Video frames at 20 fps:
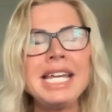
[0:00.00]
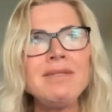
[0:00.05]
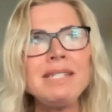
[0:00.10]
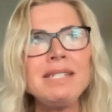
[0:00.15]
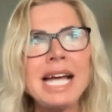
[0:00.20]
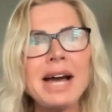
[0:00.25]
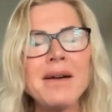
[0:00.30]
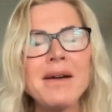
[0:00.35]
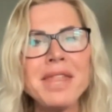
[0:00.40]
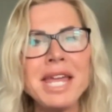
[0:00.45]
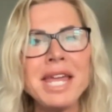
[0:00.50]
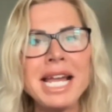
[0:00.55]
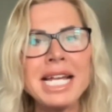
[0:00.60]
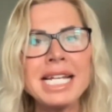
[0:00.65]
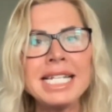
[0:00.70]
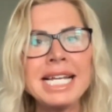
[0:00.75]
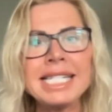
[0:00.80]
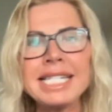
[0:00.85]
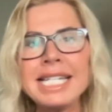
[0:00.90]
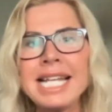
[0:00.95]
give
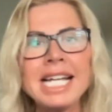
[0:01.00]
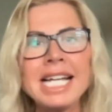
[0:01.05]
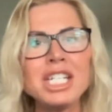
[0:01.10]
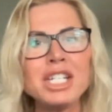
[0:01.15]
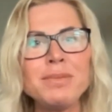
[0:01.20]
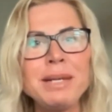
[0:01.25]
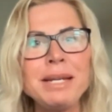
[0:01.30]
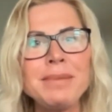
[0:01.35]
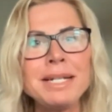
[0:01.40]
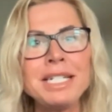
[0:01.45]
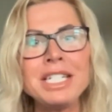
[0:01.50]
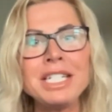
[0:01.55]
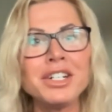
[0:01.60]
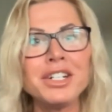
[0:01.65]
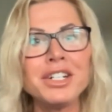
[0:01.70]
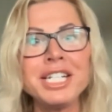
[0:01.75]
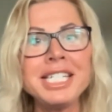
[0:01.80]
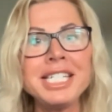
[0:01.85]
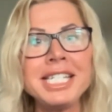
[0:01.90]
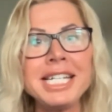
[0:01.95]
something doesn't have to be
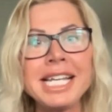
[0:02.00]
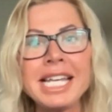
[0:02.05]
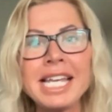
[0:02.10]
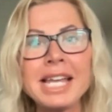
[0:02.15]
materialistic.